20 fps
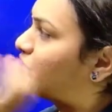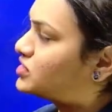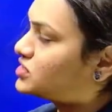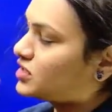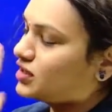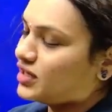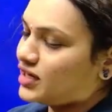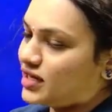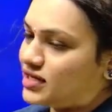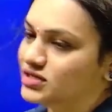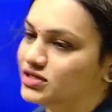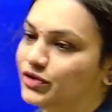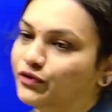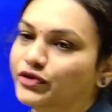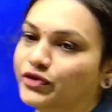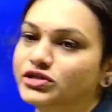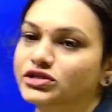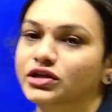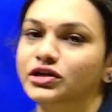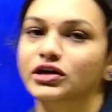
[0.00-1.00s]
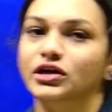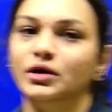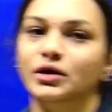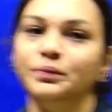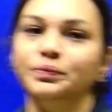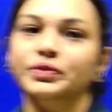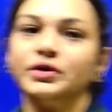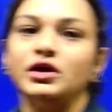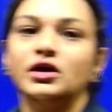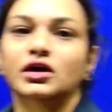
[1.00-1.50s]
right, first analyze the equation here.
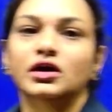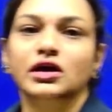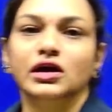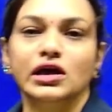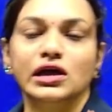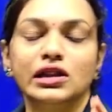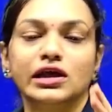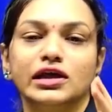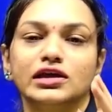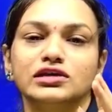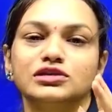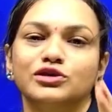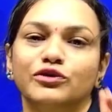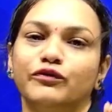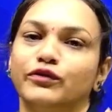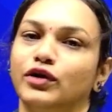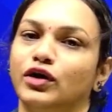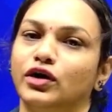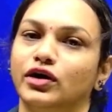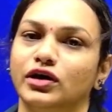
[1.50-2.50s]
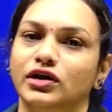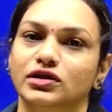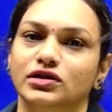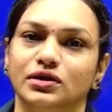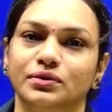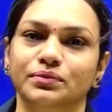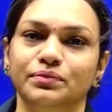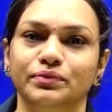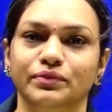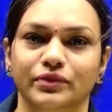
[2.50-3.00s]
In case of
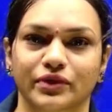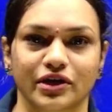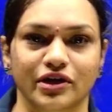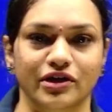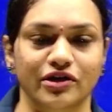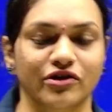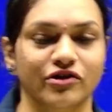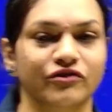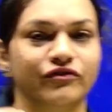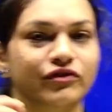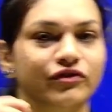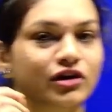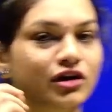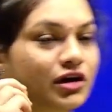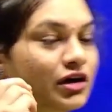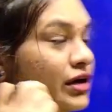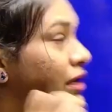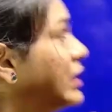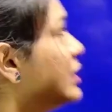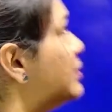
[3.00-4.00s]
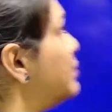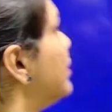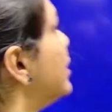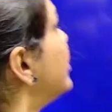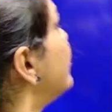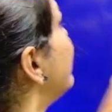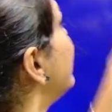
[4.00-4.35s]
logarithm, if uh, in